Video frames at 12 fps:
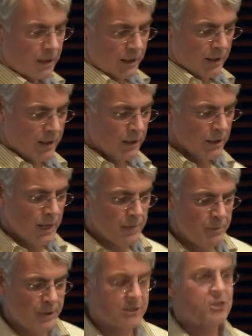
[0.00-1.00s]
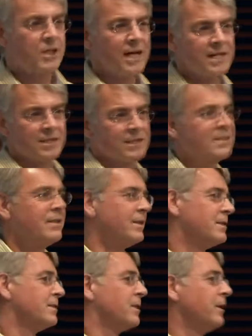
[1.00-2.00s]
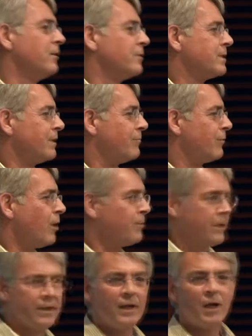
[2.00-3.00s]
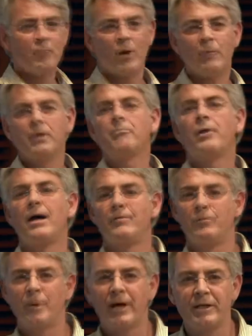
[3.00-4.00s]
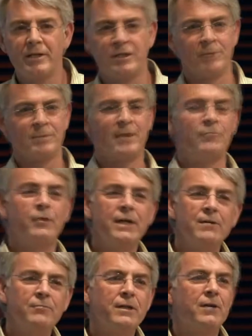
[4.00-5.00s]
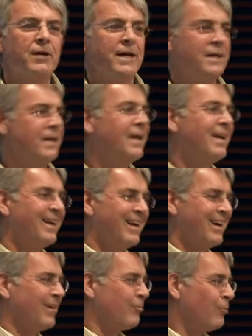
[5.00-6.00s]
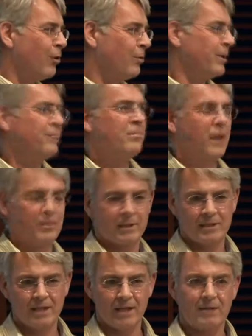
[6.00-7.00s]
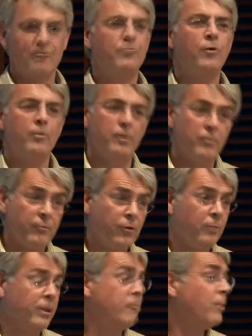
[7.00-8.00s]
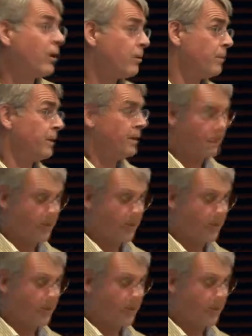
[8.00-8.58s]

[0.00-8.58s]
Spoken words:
Labour exchanges, and this is an interesting phenomenon, public-private partnerships have reinvigorated formerly moribund